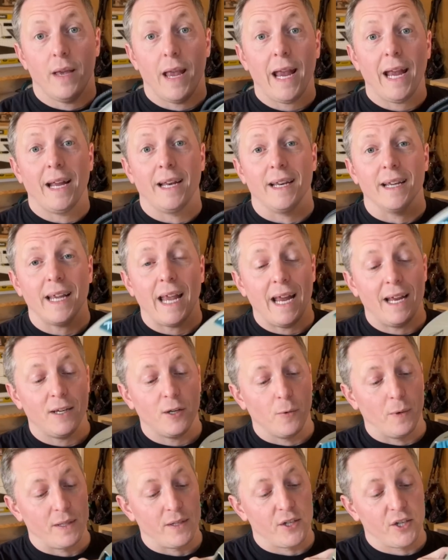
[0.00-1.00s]
And it can't
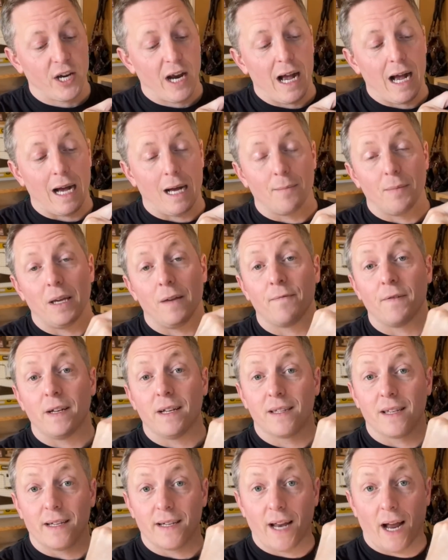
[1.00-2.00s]
do its job if it
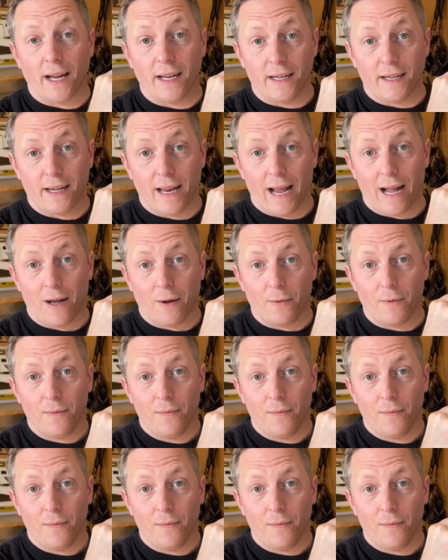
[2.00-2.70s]
isn't tightened down.